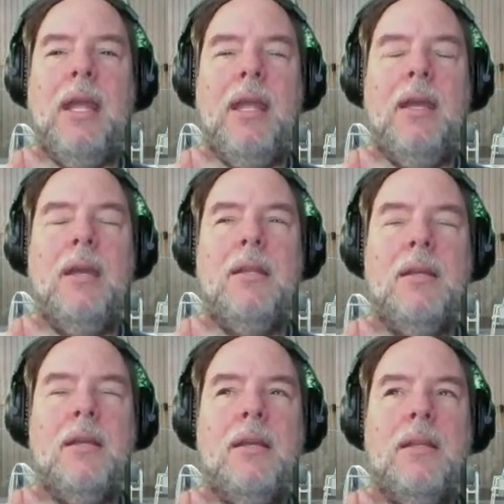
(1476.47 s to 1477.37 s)
and
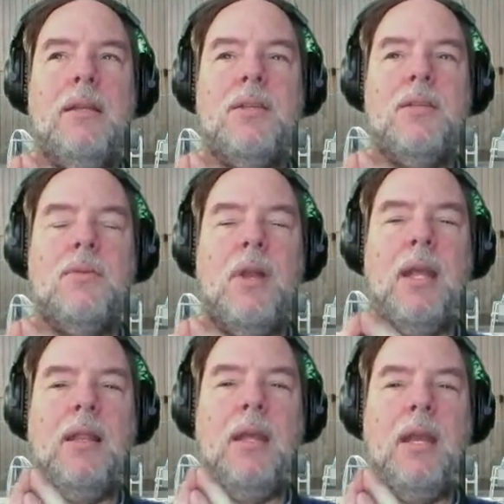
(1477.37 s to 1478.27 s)
this is running
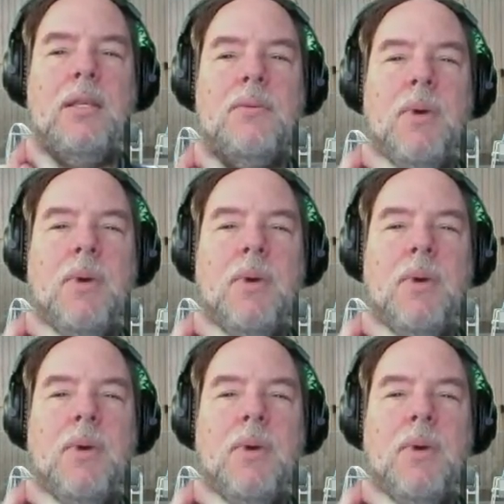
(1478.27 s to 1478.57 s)
on Linux,